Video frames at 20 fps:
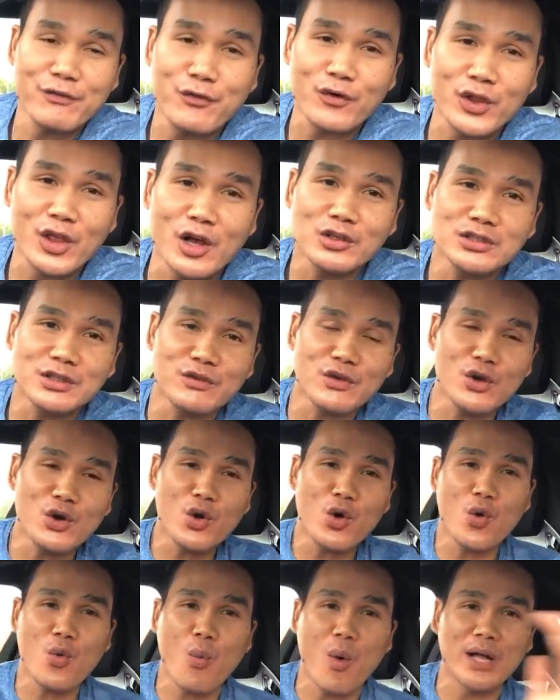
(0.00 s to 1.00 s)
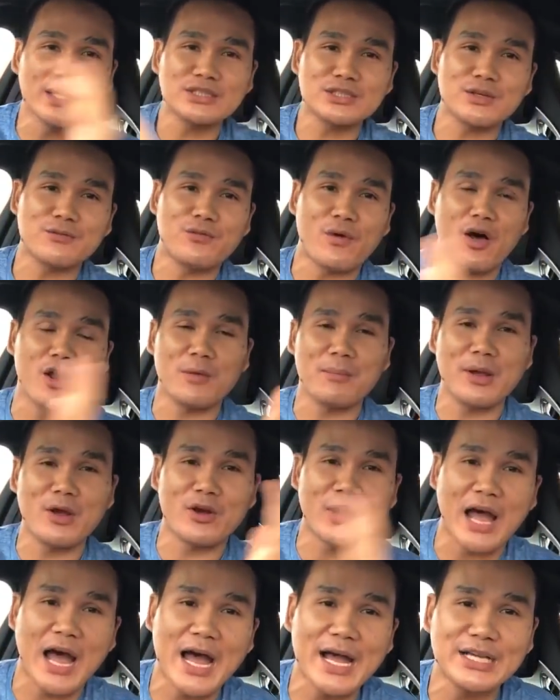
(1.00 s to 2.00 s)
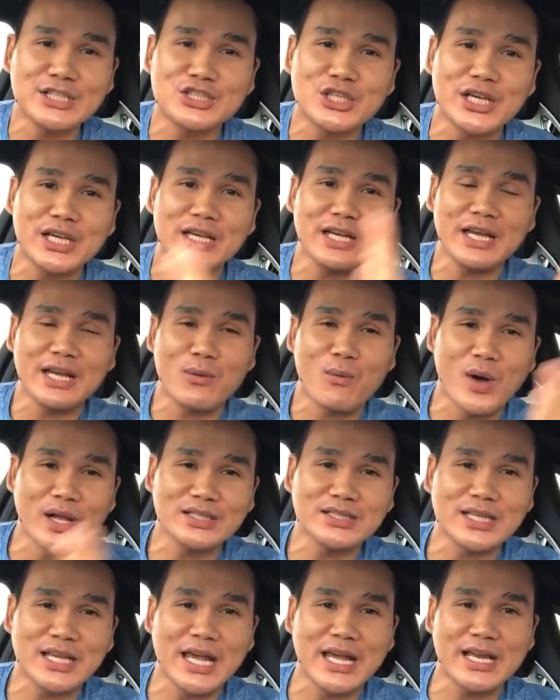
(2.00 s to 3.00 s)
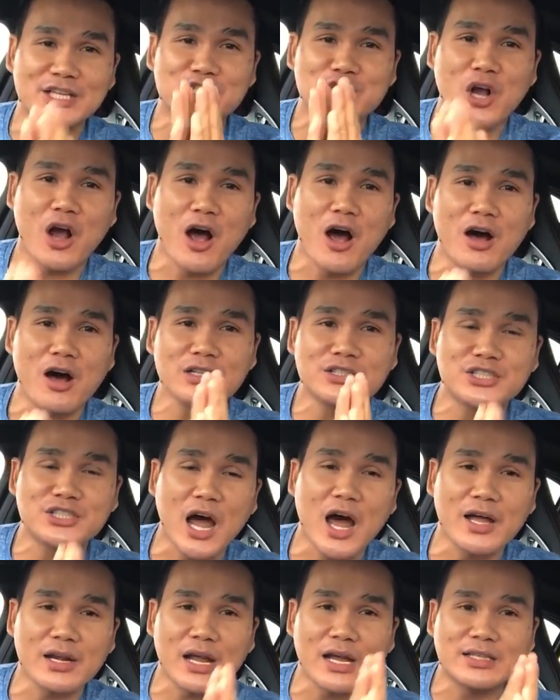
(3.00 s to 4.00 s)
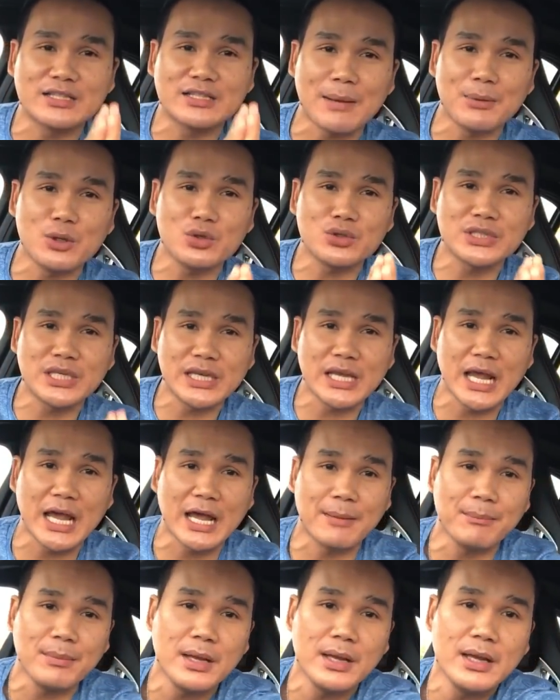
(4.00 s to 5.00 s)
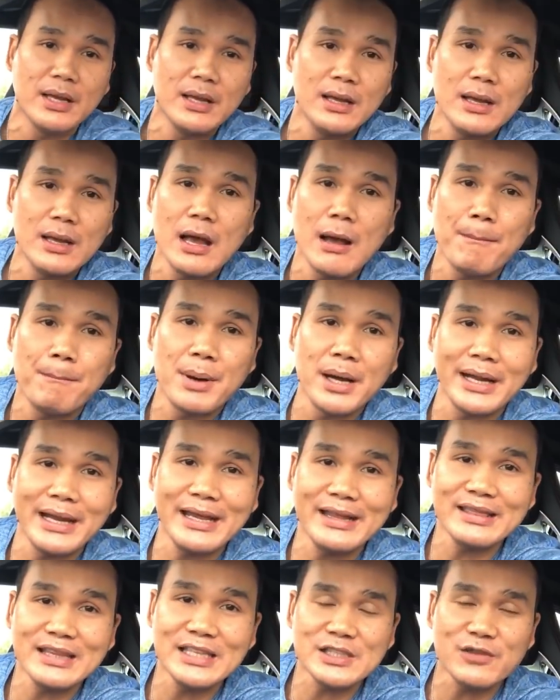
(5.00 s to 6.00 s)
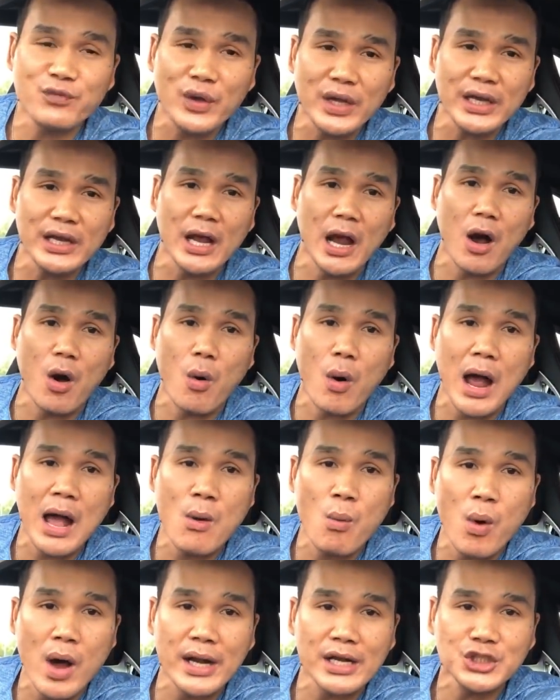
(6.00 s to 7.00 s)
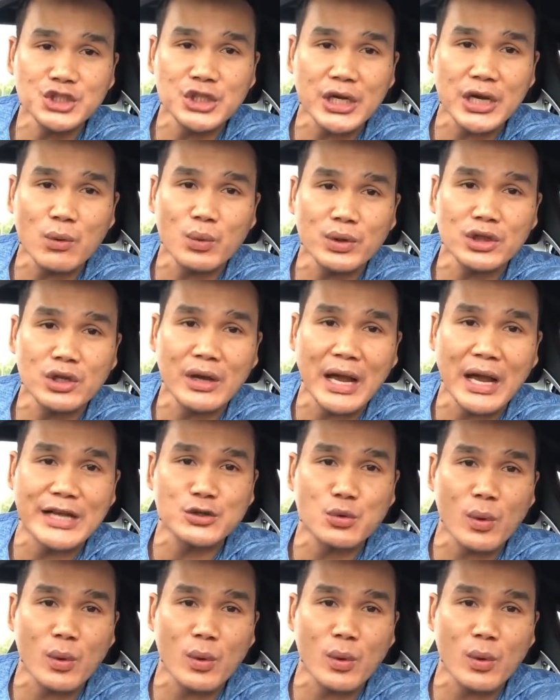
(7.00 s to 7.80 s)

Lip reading: for those of you who wants to follow me on IG, once again, it's Khang.WTM. But in this video, I want to share with you guys